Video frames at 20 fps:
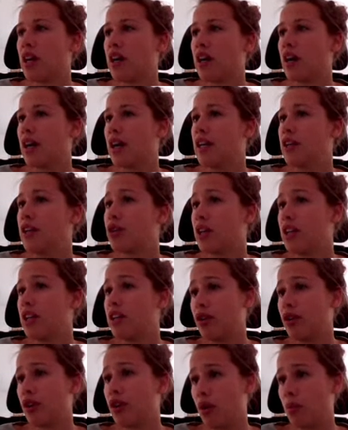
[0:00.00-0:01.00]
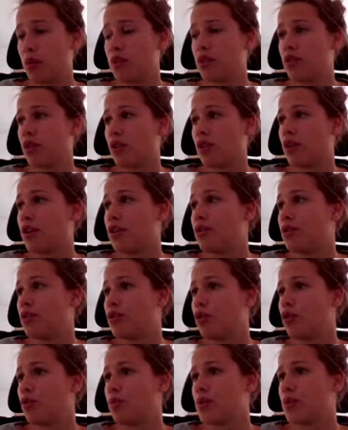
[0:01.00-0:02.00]
You can even comment on our
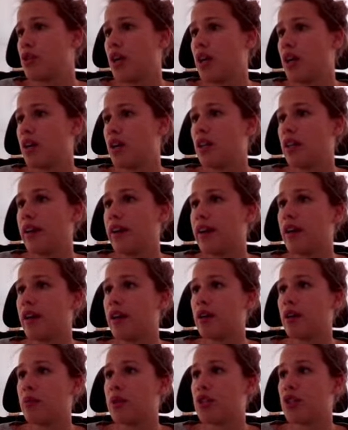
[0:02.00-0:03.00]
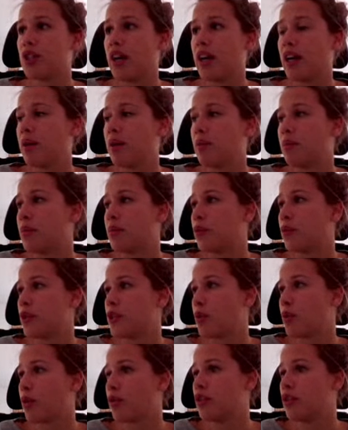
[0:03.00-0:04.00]
YouTube channel, which I'm
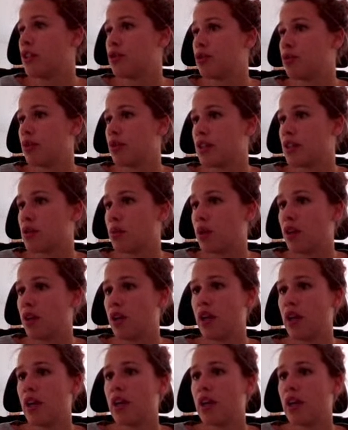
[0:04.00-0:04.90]
responding to as well.